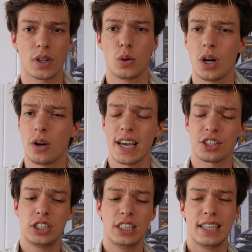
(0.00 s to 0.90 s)
Well,
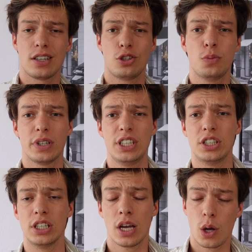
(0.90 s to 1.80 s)
actually it is super
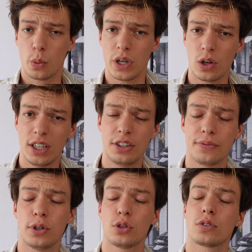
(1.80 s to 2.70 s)
easy. We only need to
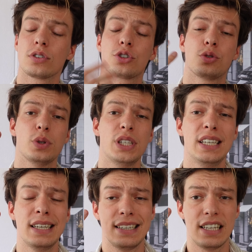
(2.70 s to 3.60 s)
filter on
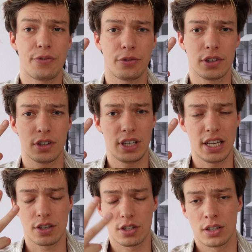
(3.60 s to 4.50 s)
3 different
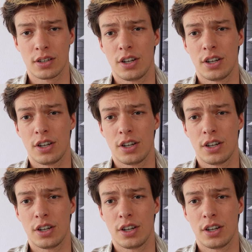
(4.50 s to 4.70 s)
things.